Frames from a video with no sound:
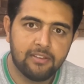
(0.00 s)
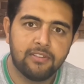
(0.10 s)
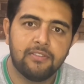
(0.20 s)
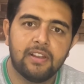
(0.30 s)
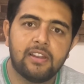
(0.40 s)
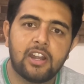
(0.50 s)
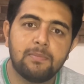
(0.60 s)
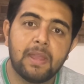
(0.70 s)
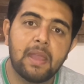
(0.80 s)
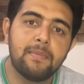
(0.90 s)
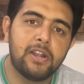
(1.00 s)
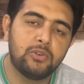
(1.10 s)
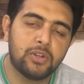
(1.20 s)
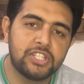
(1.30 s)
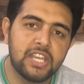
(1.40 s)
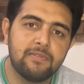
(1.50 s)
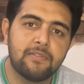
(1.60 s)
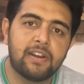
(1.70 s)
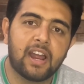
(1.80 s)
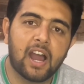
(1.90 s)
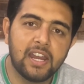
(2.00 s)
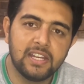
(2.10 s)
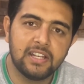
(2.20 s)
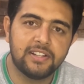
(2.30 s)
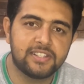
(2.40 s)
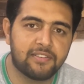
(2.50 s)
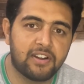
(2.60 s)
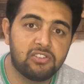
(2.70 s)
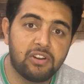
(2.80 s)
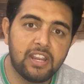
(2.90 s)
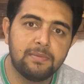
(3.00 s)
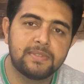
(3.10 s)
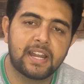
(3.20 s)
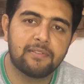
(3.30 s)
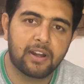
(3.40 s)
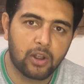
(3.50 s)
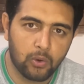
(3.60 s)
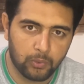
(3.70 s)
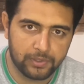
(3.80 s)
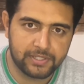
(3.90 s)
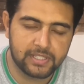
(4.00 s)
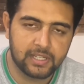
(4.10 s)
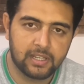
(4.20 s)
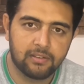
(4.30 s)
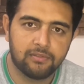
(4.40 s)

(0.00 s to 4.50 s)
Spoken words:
we will not be able to achieve our ideals, our dreams and our goals.